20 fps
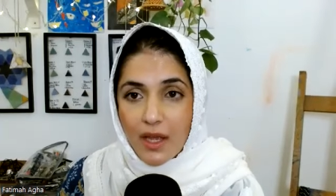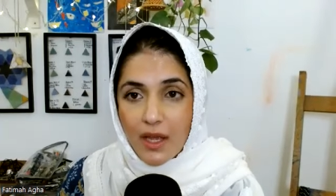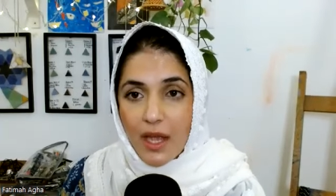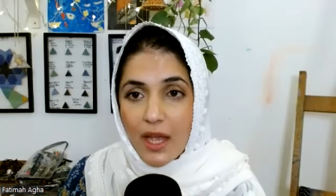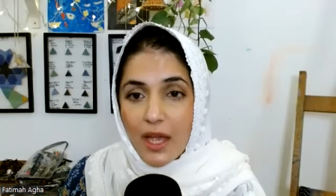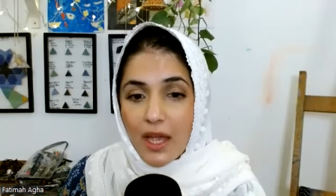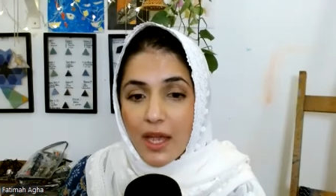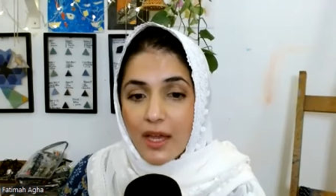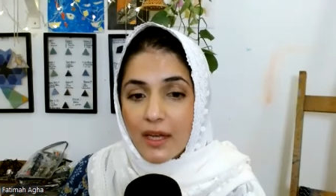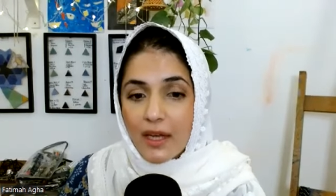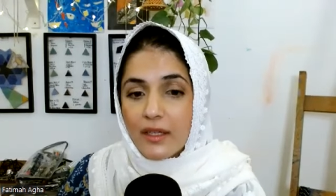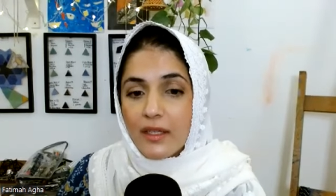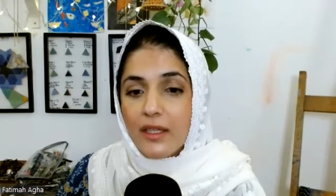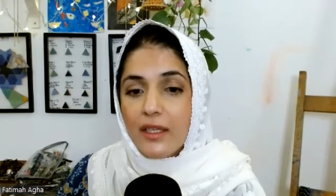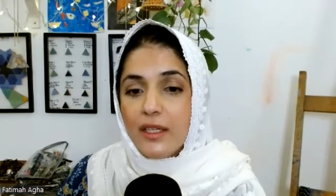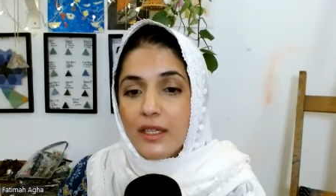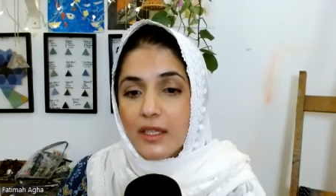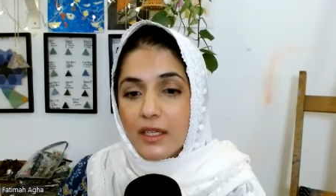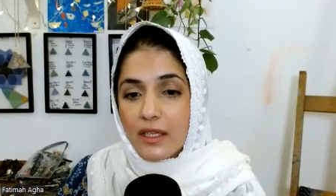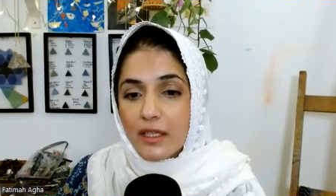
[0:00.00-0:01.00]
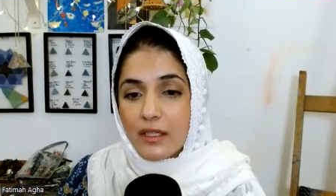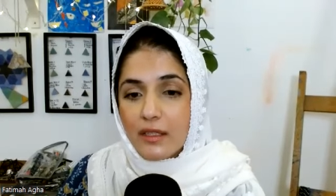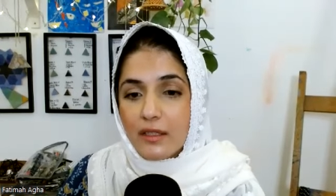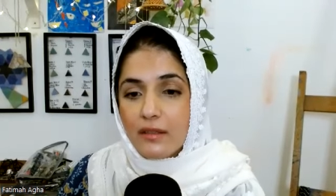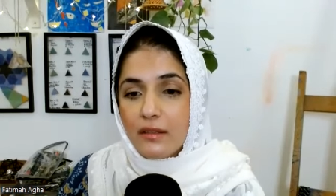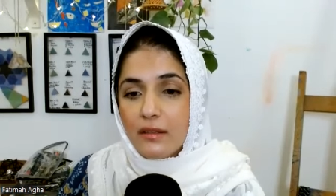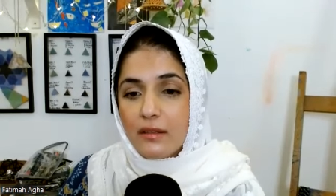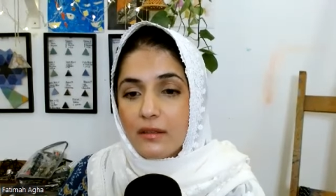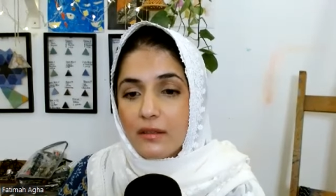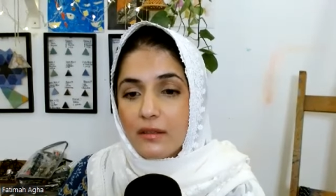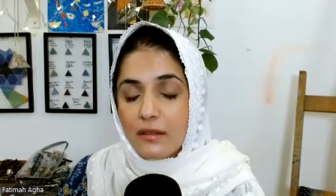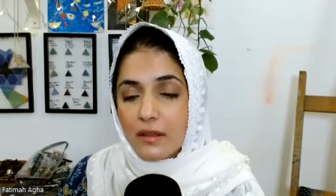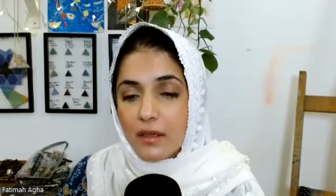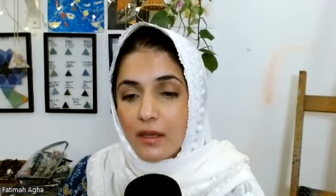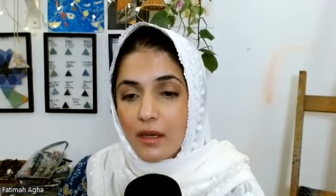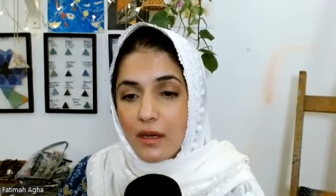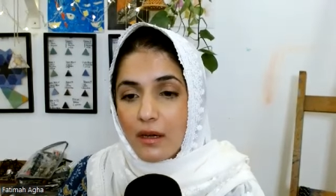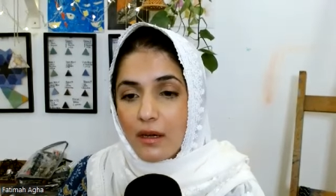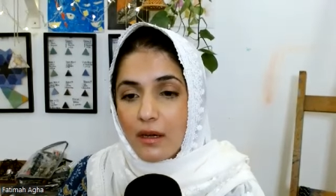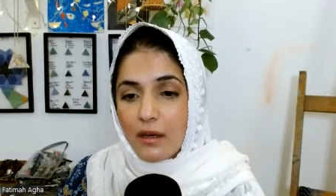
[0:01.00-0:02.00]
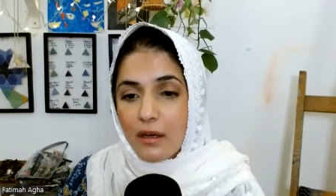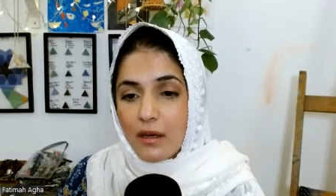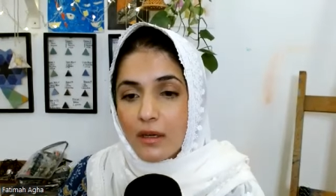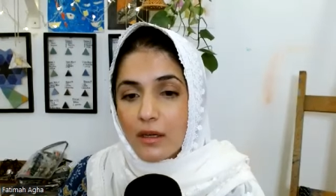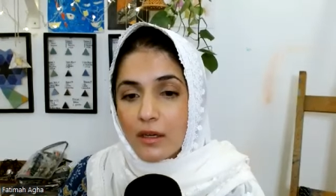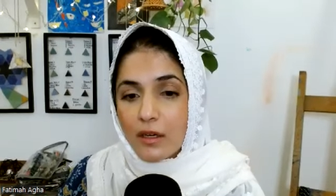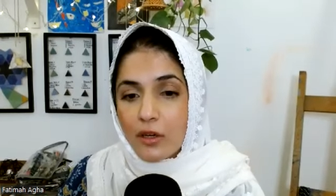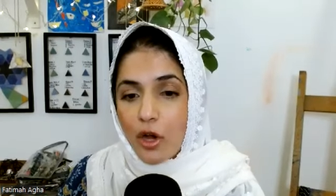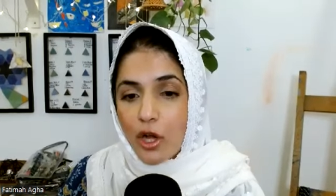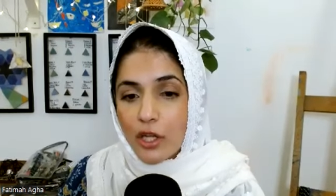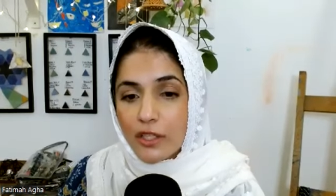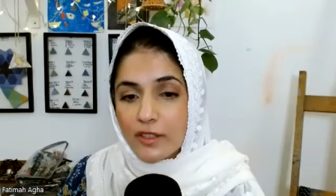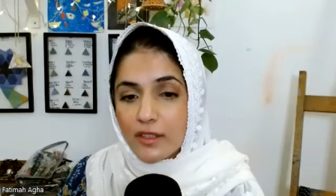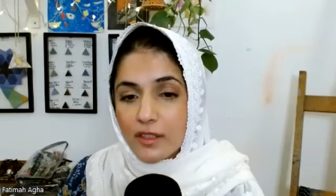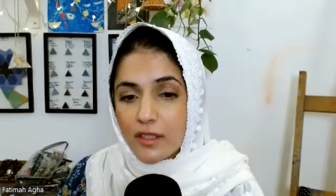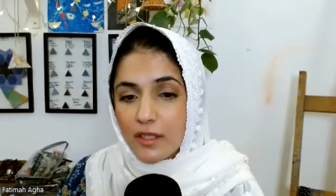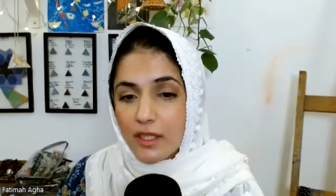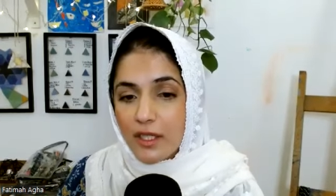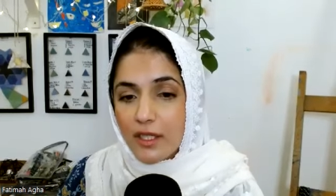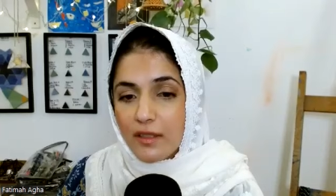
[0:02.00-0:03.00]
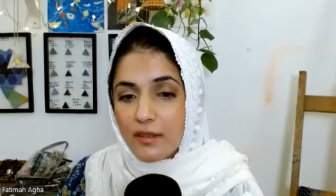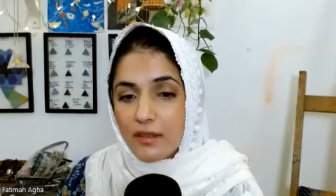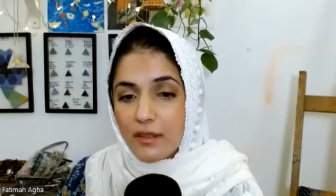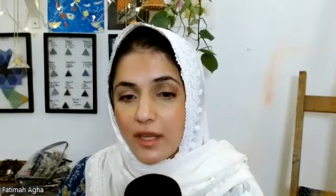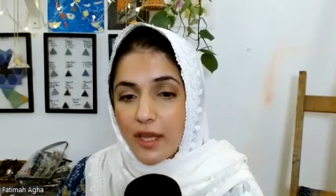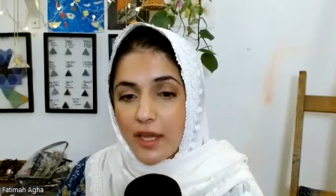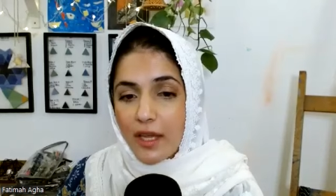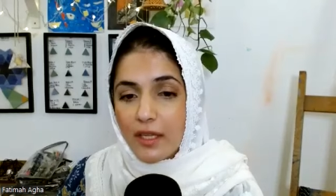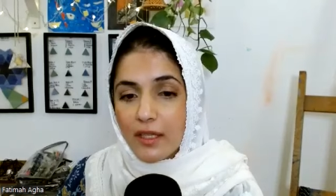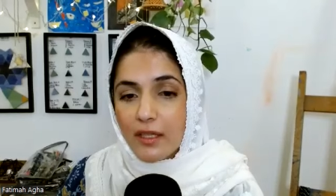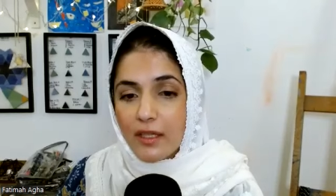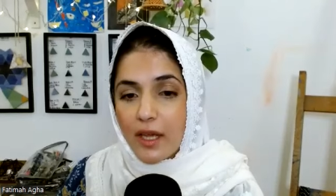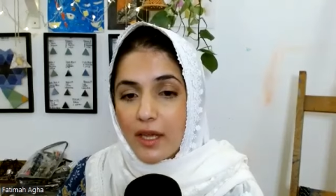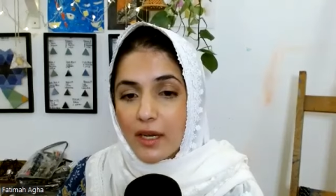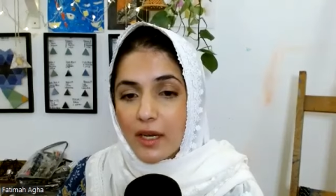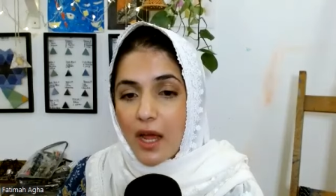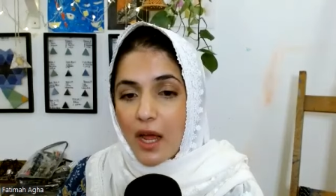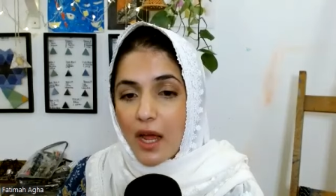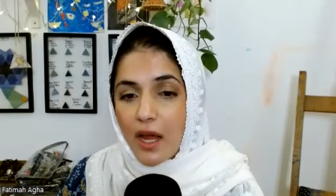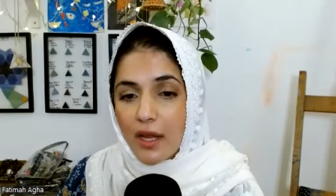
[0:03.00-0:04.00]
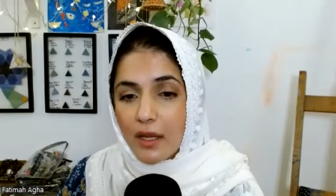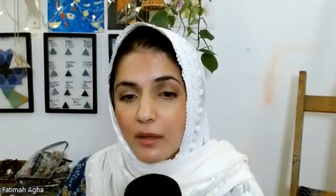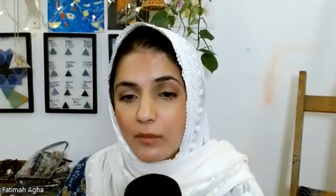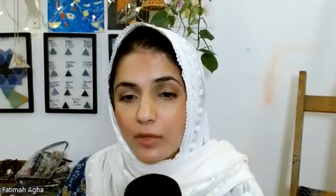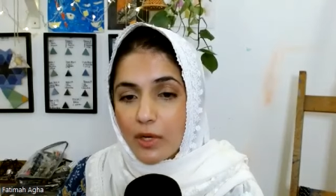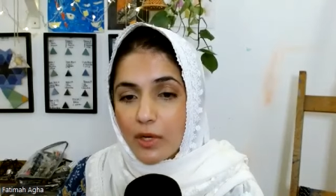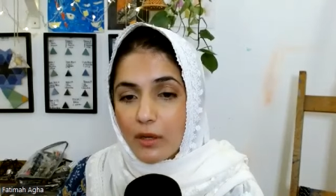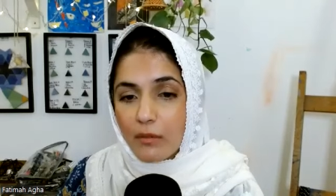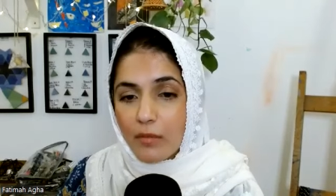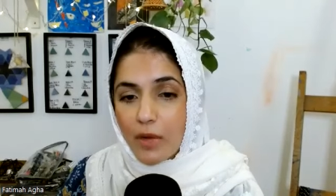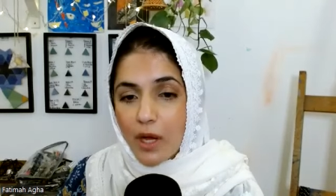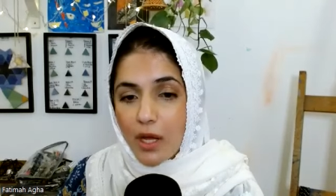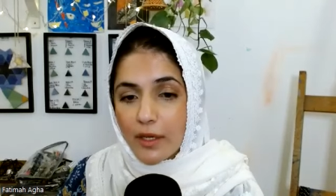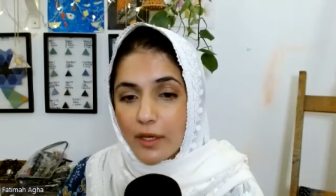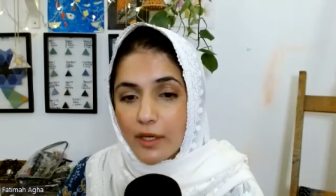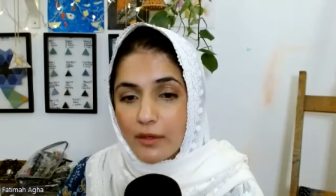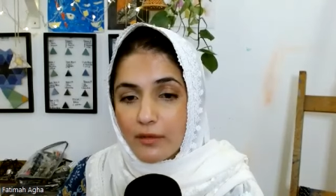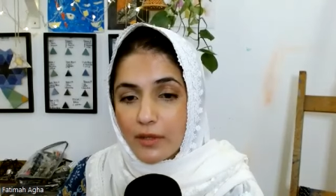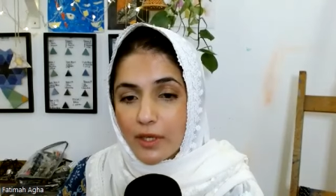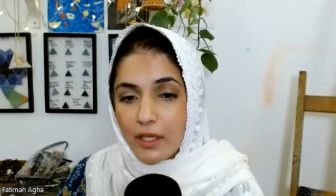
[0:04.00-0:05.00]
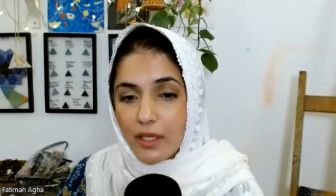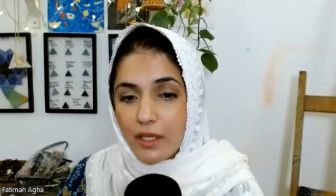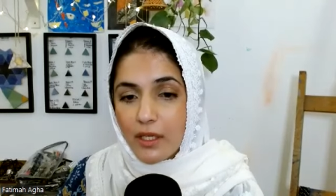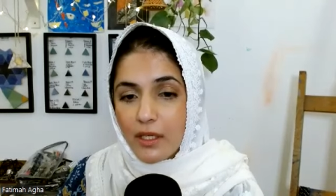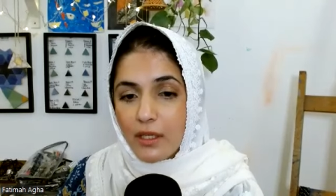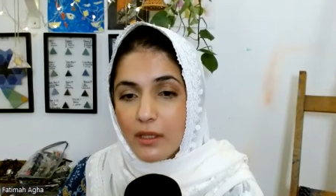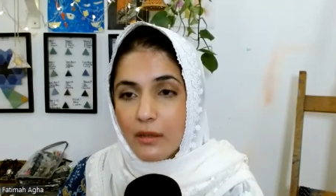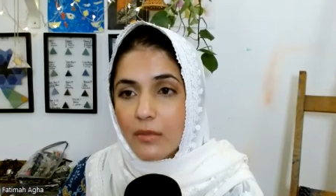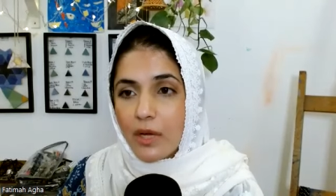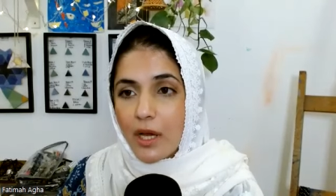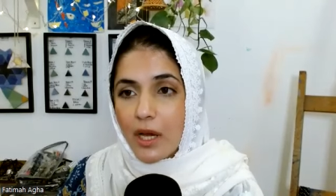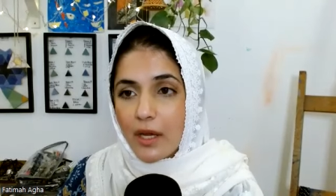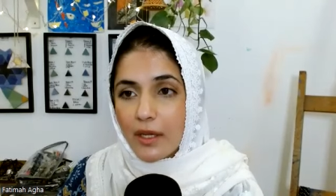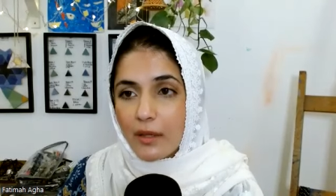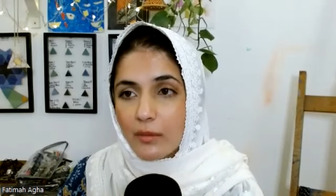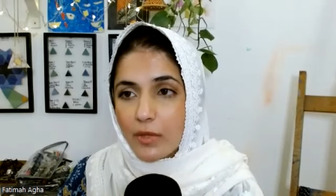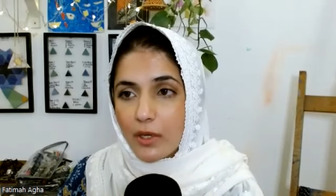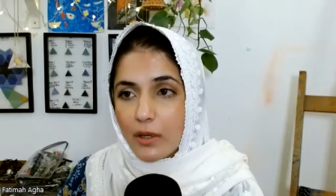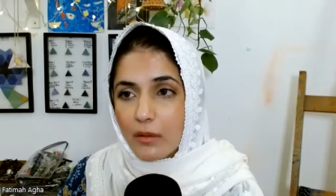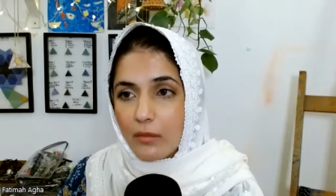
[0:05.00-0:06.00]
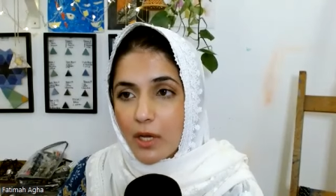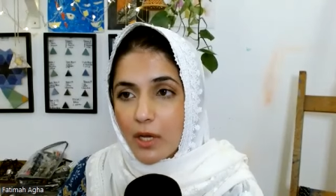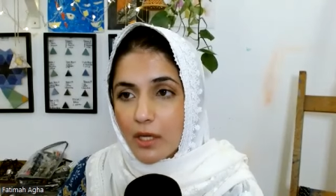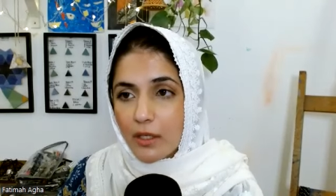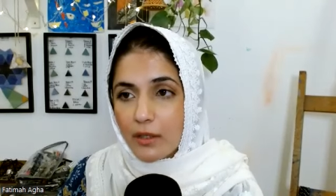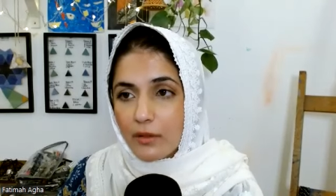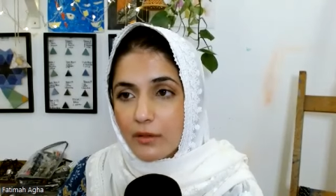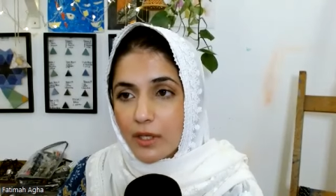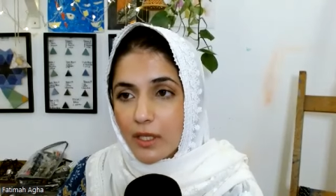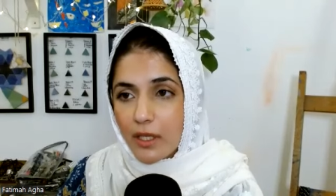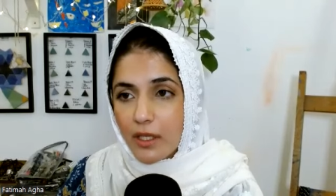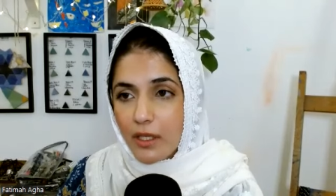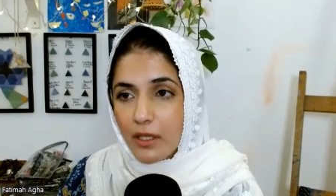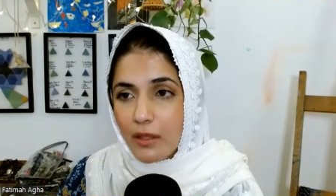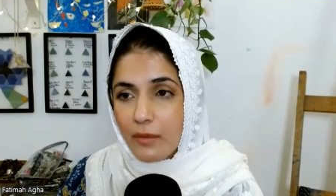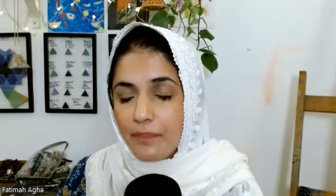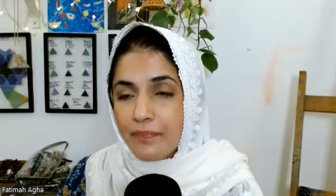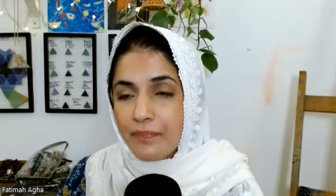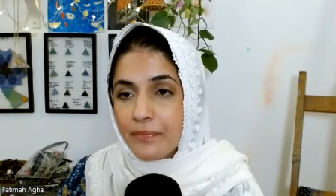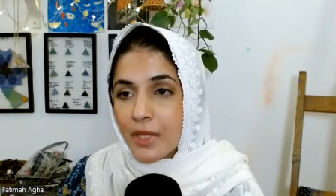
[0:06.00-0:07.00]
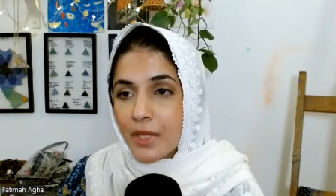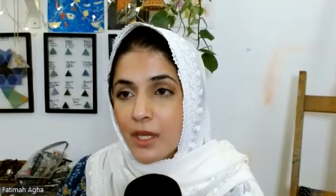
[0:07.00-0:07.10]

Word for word: And he is uh, constantly saying that I am Rahman and Rahim, I am Rahman and Rahim.